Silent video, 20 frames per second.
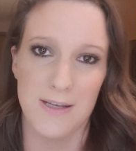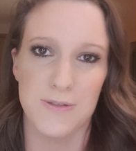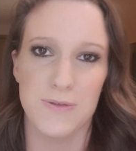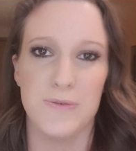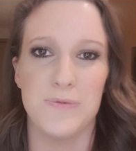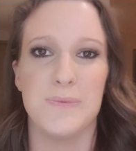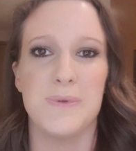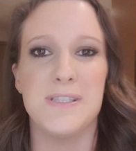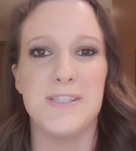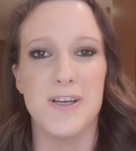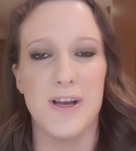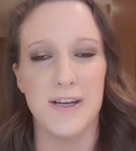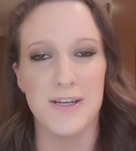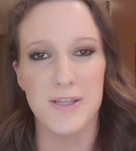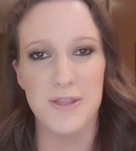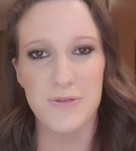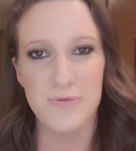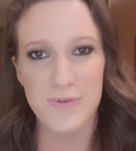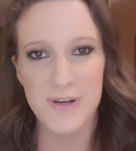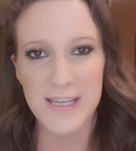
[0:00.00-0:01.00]
So if we sign a
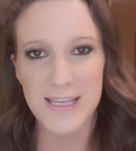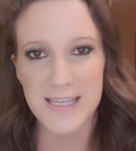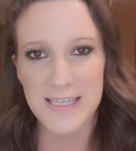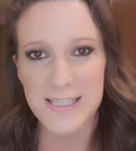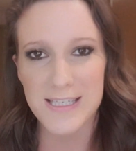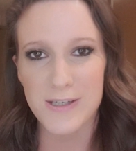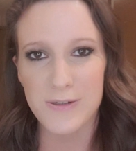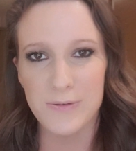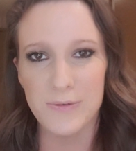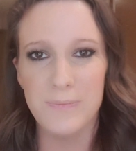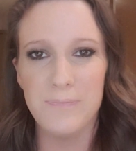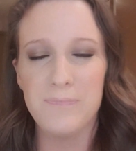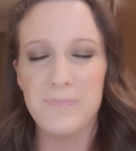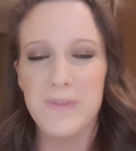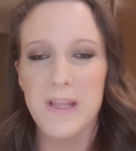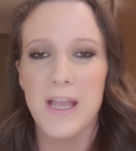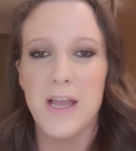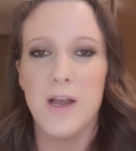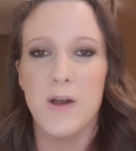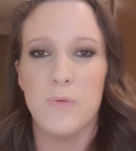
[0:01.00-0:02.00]
3-year deal,
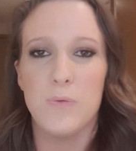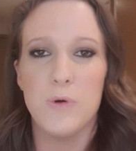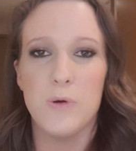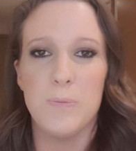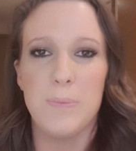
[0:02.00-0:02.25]
we'll